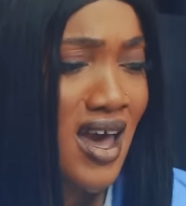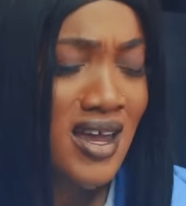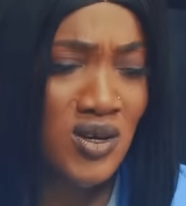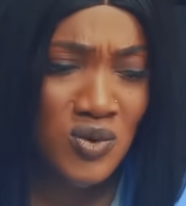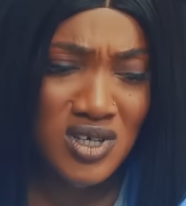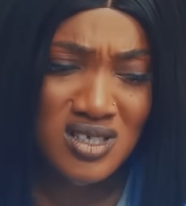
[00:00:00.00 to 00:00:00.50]

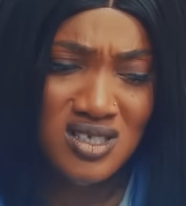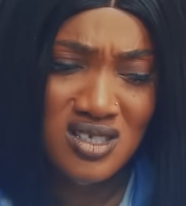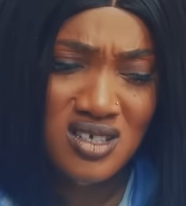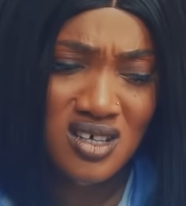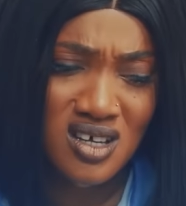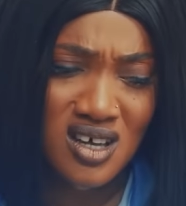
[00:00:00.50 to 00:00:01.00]

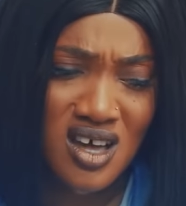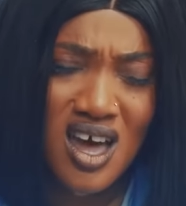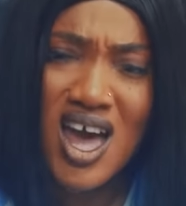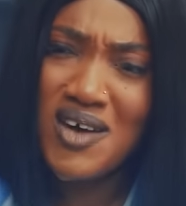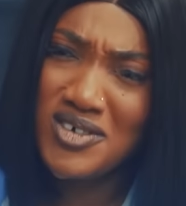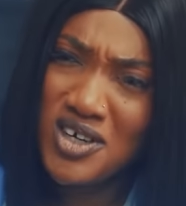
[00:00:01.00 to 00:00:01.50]
Anyways,
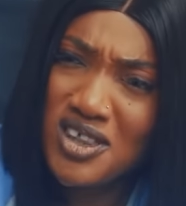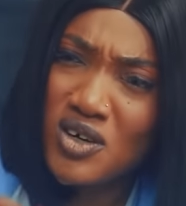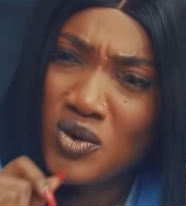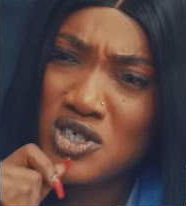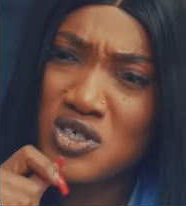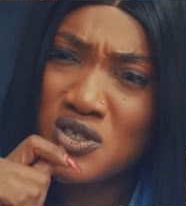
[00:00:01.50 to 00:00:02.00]
I have another
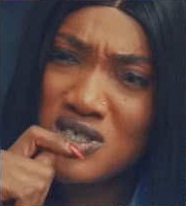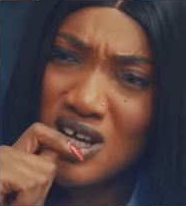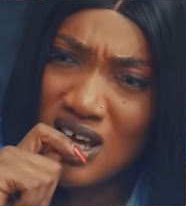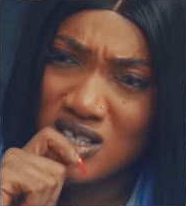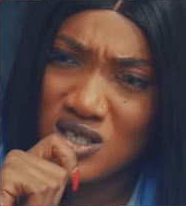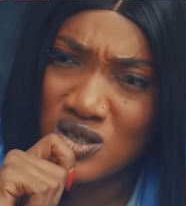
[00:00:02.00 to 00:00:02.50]
question to
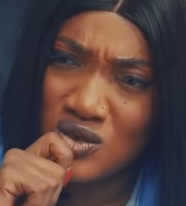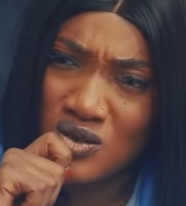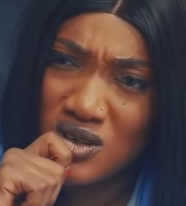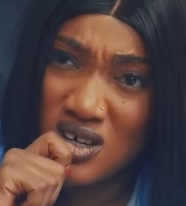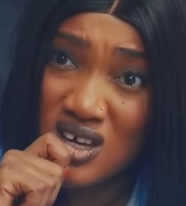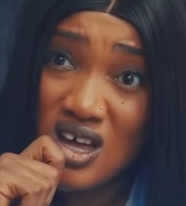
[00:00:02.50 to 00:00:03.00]
ask you.
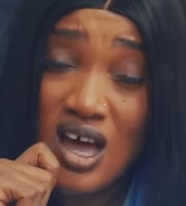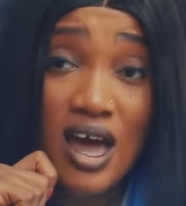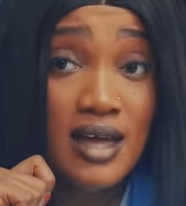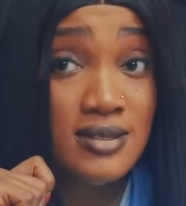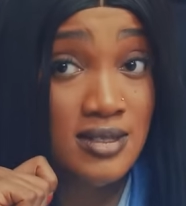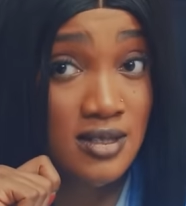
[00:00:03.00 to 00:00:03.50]

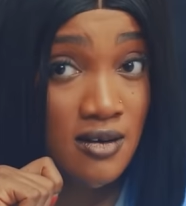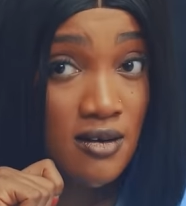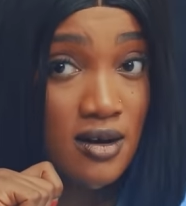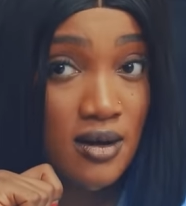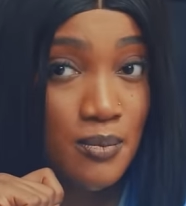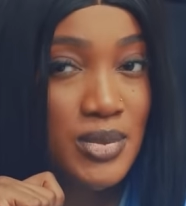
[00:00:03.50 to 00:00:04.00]
And Sarah,